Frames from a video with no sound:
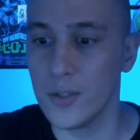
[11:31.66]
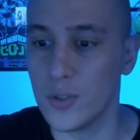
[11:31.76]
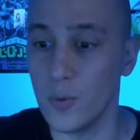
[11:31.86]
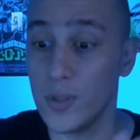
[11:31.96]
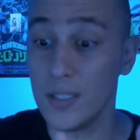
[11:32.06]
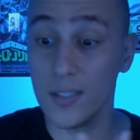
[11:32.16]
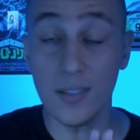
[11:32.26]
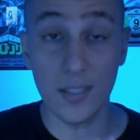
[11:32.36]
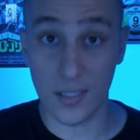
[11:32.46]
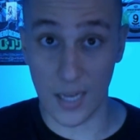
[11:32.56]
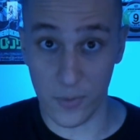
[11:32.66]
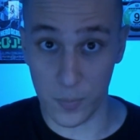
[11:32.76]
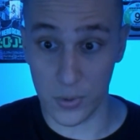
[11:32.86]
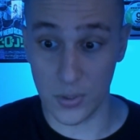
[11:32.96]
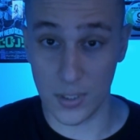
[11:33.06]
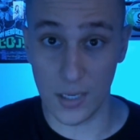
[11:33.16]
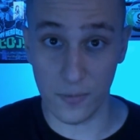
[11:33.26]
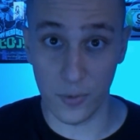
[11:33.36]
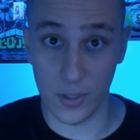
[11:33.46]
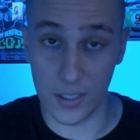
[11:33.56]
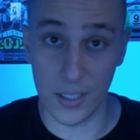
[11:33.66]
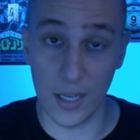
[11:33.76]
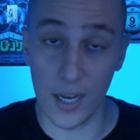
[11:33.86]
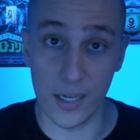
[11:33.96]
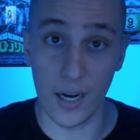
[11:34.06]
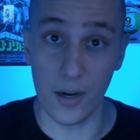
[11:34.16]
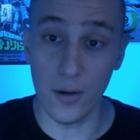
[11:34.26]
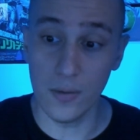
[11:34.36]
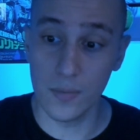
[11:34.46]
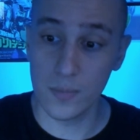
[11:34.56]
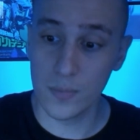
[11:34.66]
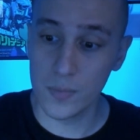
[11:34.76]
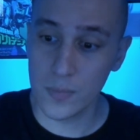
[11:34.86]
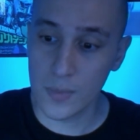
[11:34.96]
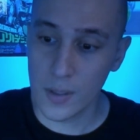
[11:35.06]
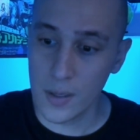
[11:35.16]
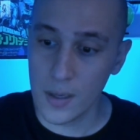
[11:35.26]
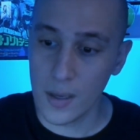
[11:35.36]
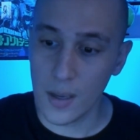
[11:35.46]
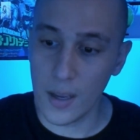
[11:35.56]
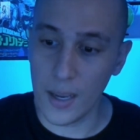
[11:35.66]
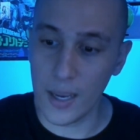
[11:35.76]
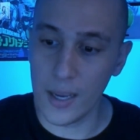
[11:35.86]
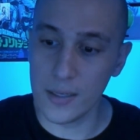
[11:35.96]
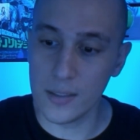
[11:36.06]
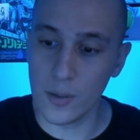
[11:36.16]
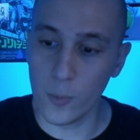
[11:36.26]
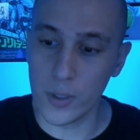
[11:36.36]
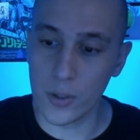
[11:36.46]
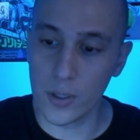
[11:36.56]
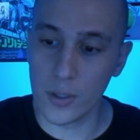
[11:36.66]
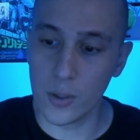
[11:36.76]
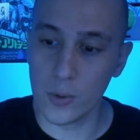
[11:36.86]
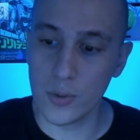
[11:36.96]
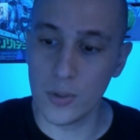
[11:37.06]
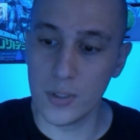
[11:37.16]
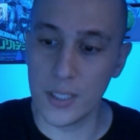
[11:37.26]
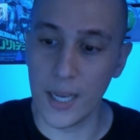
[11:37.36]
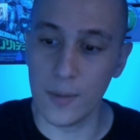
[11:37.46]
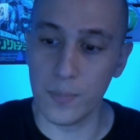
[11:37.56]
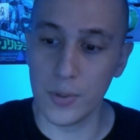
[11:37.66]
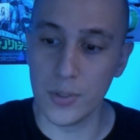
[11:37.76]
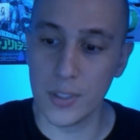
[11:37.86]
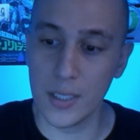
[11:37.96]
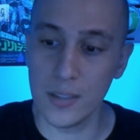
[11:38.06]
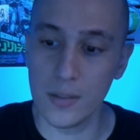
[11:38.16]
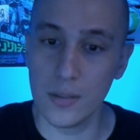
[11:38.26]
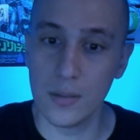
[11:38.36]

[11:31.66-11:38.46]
So this is 7% for the key light air. And we are gonna go to 10%.